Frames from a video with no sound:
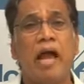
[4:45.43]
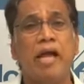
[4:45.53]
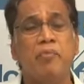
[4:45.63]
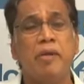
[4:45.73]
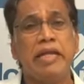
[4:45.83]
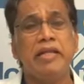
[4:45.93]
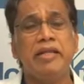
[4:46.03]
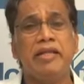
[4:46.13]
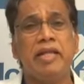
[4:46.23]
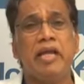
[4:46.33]
And
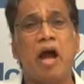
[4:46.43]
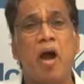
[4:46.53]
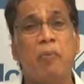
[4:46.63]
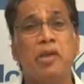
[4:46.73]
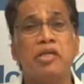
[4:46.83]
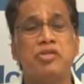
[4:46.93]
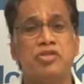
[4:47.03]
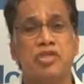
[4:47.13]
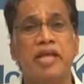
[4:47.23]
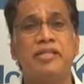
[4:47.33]
mainly the
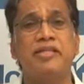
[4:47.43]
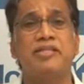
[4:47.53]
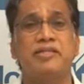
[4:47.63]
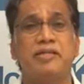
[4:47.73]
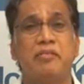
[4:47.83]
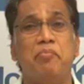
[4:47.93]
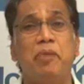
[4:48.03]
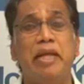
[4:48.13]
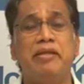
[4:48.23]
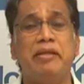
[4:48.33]
operation site is
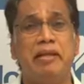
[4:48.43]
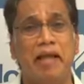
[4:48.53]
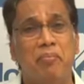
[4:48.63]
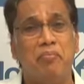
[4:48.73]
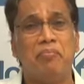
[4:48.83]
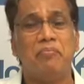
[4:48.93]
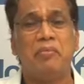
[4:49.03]
made numb.